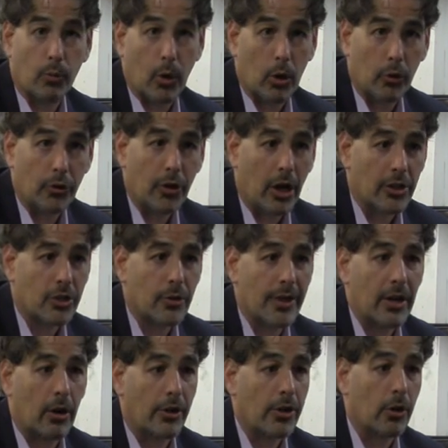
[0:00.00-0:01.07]
world
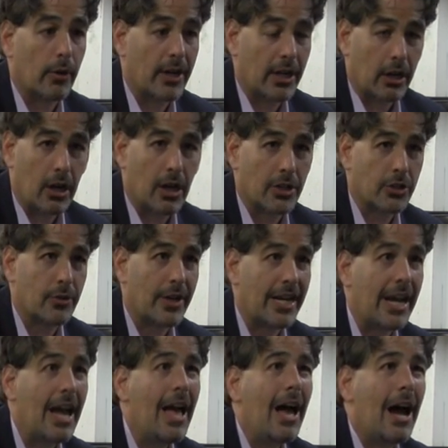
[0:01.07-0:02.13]
country, or you're in a
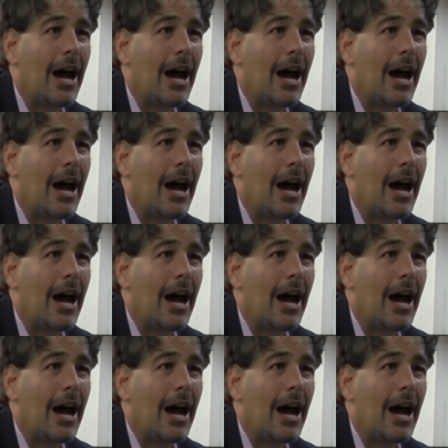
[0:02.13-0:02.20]
country,